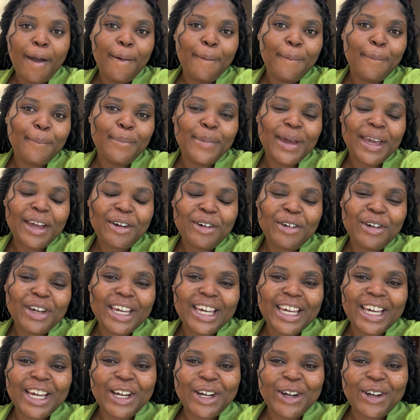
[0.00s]

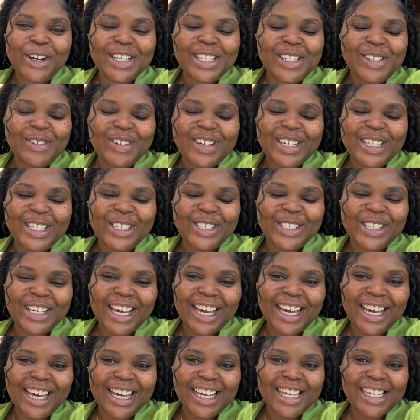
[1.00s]
Merry Christmas, you
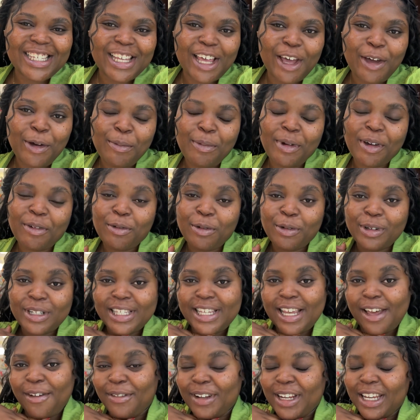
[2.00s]
guys. I hope
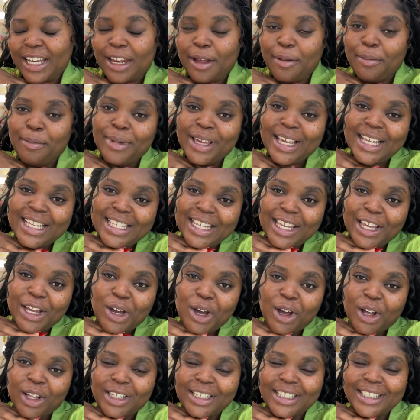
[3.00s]
everyone's having an amazing
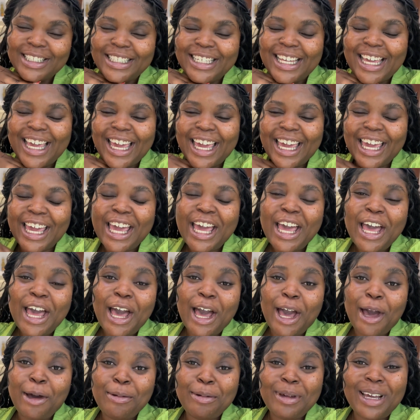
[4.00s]
holiday.
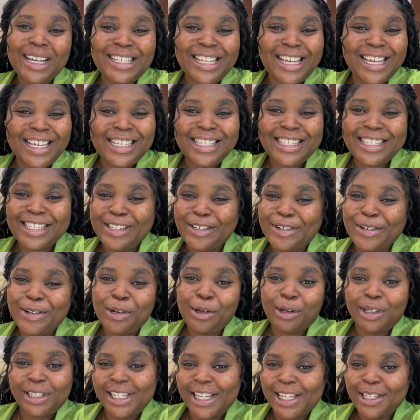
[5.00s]
I hope you guys are eating a
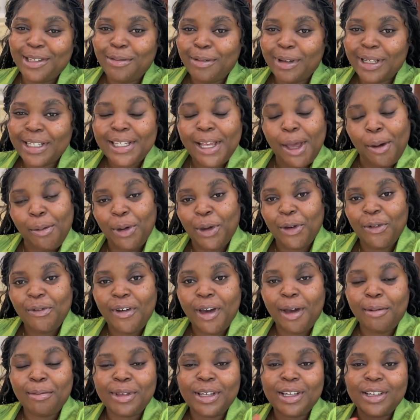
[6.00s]
lot and spend time with your
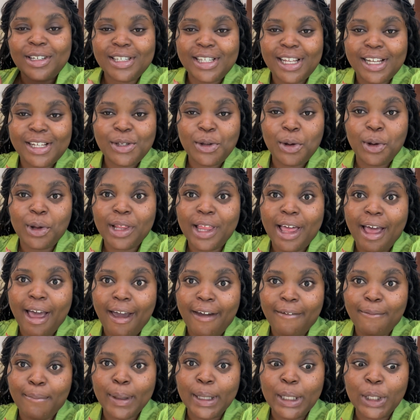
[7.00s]
family, because that's all
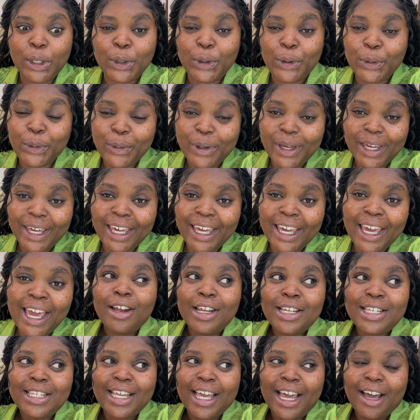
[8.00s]
I've been doing.
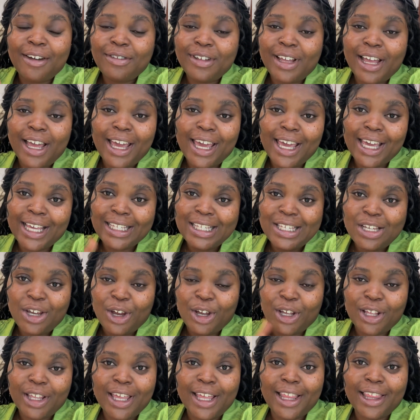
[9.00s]
Honestly, after I ate
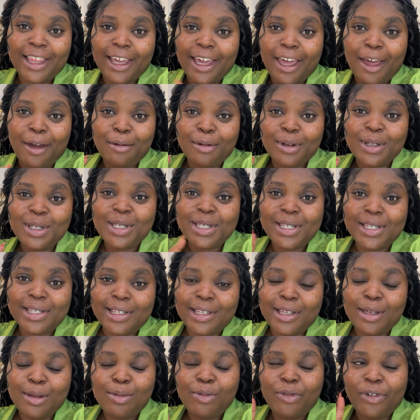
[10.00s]
earlier, like I went to
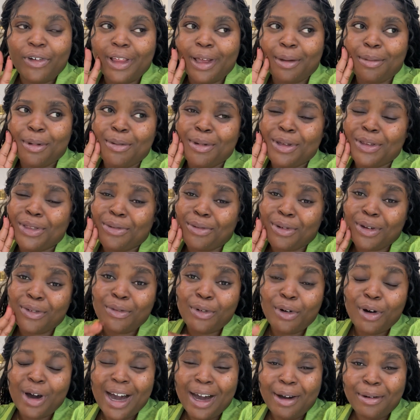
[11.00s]
sleep for like maybe three,
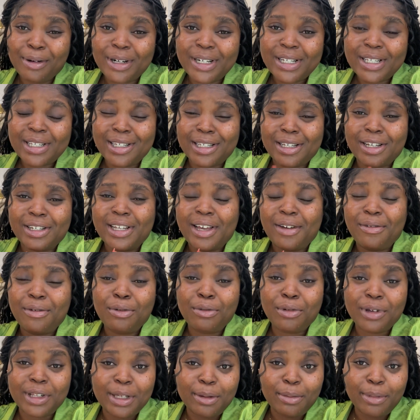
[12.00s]
four hours because I was
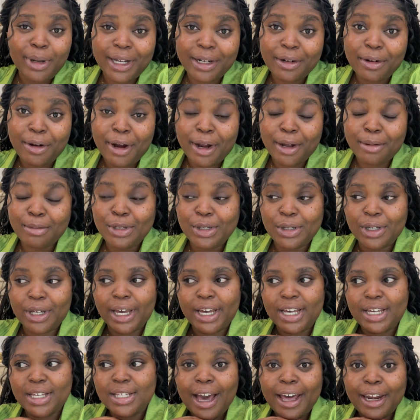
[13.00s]
having really bad cramps, you
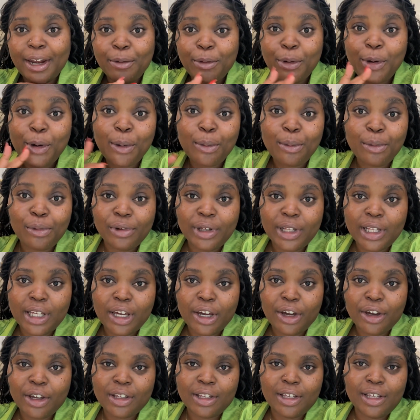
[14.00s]
guys. And I woke up really
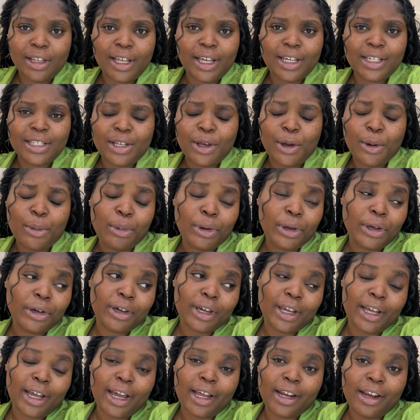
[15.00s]
early, like to help with
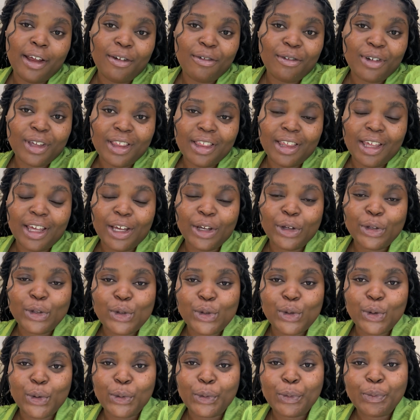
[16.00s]
cooking and everything.
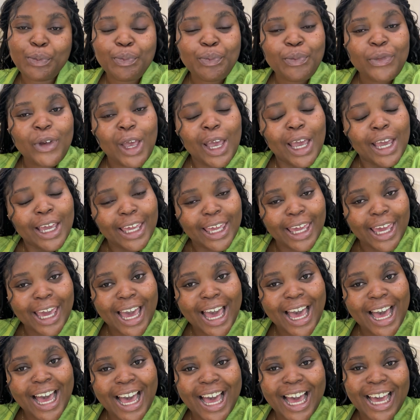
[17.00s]
So
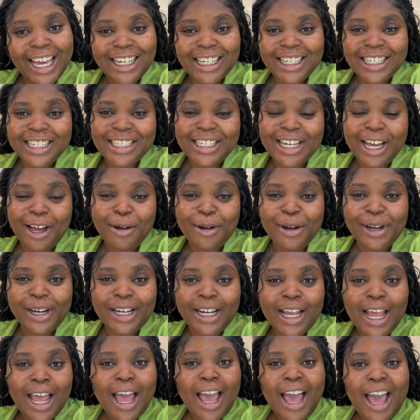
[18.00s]
yeah, I just
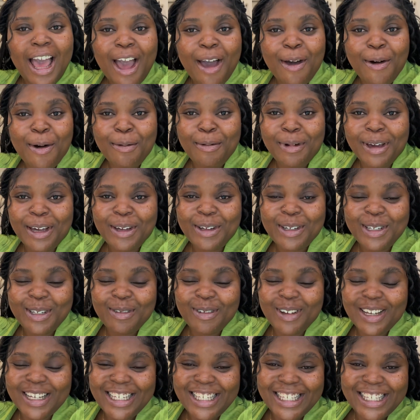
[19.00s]
showered. I wore my
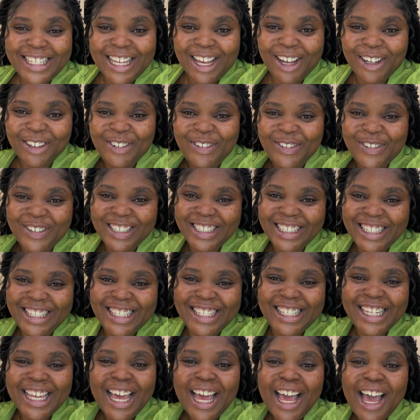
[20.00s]
Christmas
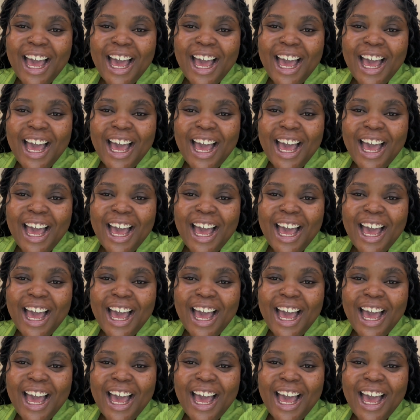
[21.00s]
outfits.